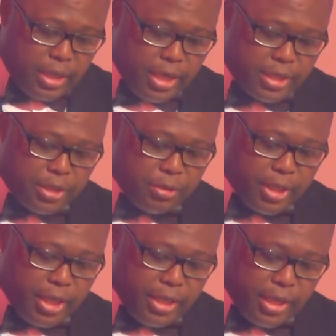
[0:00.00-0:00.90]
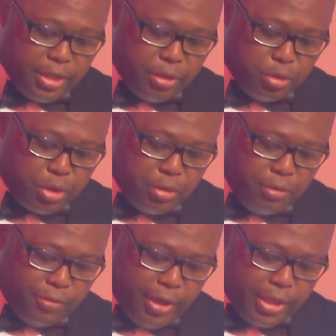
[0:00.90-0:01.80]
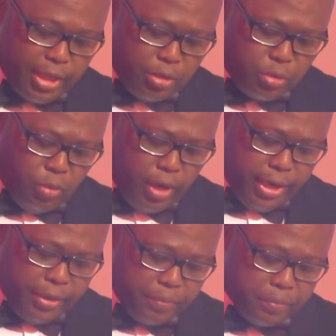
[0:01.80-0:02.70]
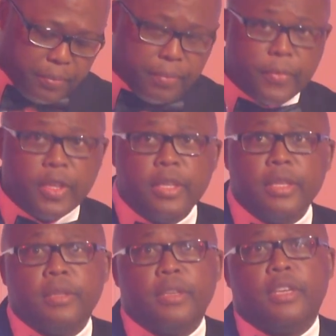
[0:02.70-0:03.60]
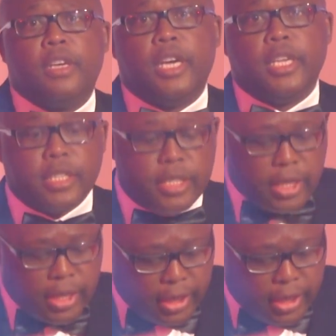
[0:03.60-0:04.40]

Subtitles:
guests today, and you'll soon find out why. And